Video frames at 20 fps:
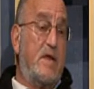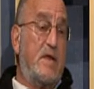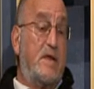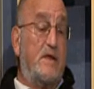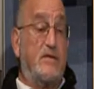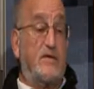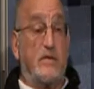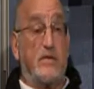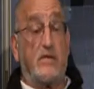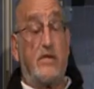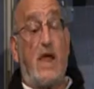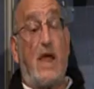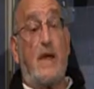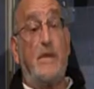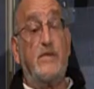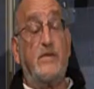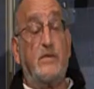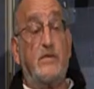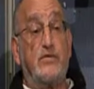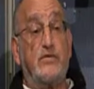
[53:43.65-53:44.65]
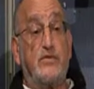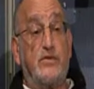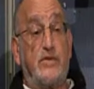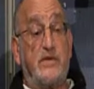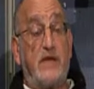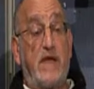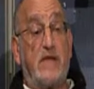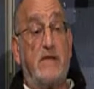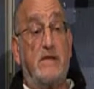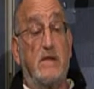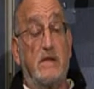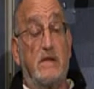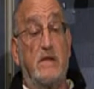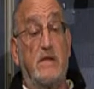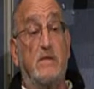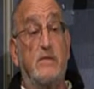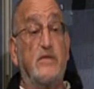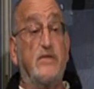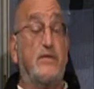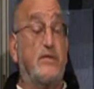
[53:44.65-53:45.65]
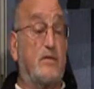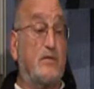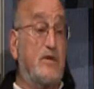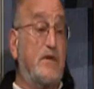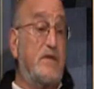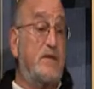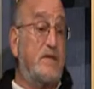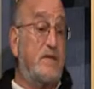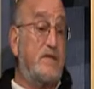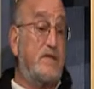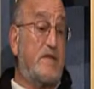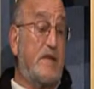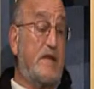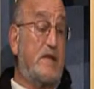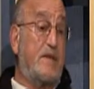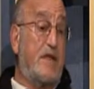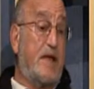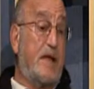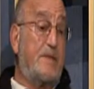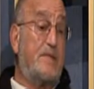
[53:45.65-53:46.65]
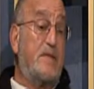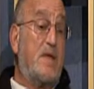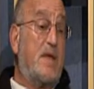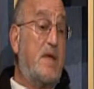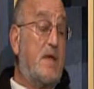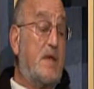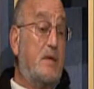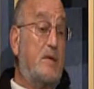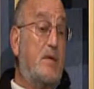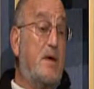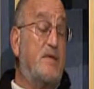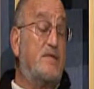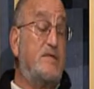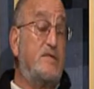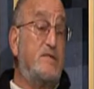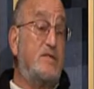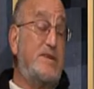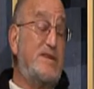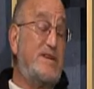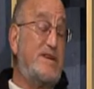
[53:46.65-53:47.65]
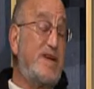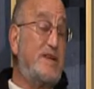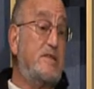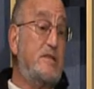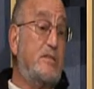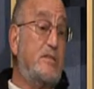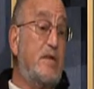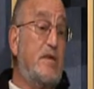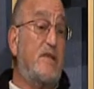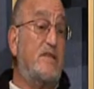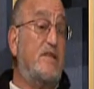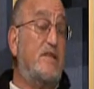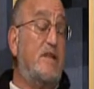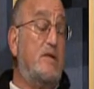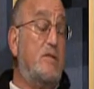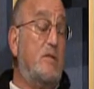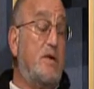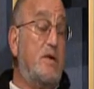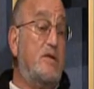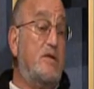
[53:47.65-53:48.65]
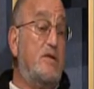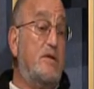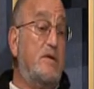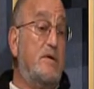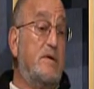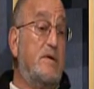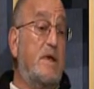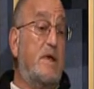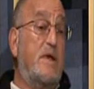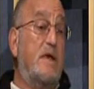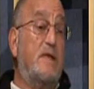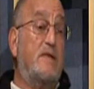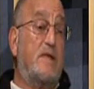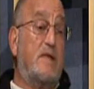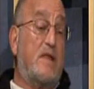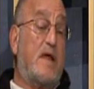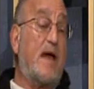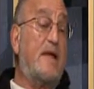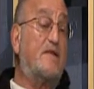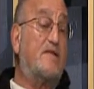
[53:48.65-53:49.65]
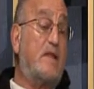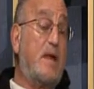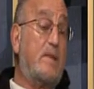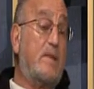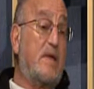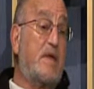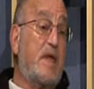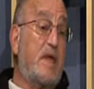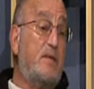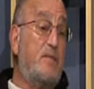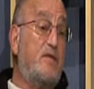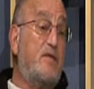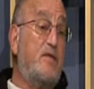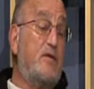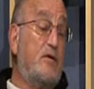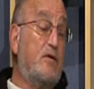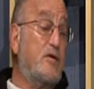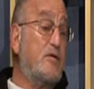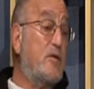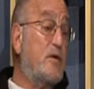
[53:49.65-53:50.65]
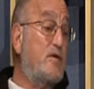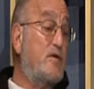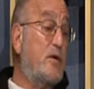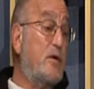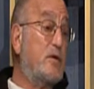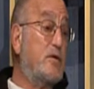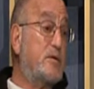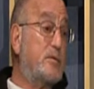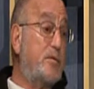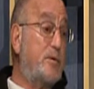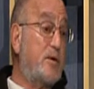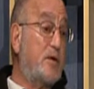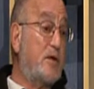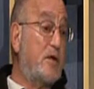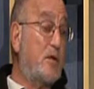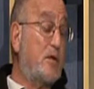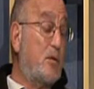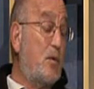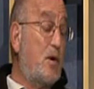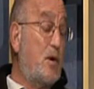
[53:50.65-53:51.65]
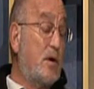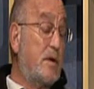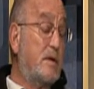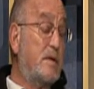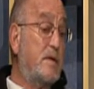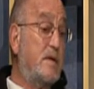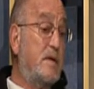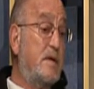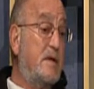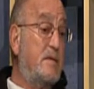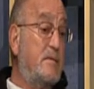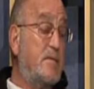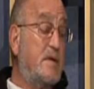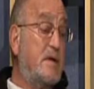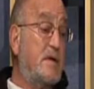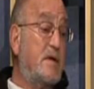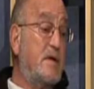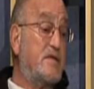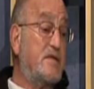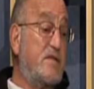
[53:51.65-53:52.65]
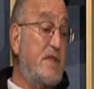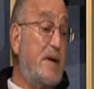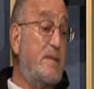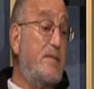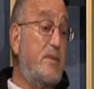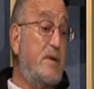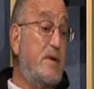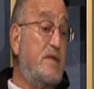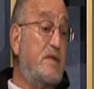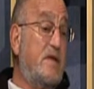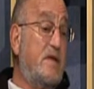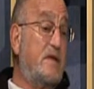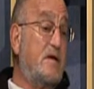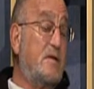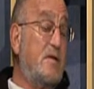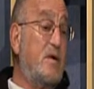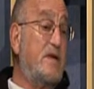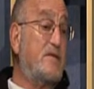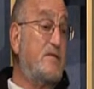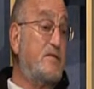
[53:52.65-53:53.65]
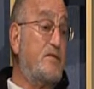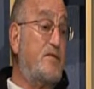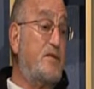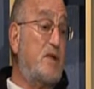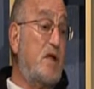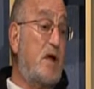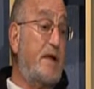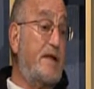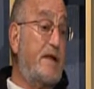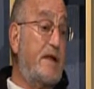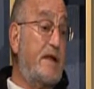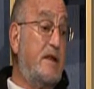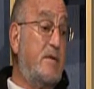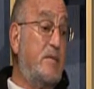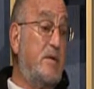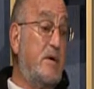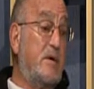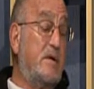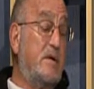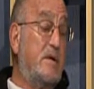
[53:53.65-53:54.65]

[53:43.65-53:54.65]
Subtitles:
So the times it was rejected, it was for reasons like that. It wasn't rejected because they didn't want to do it. The last time it came before us, we voted to put it on the warrant because at that point there, it wasn't flawed anymore.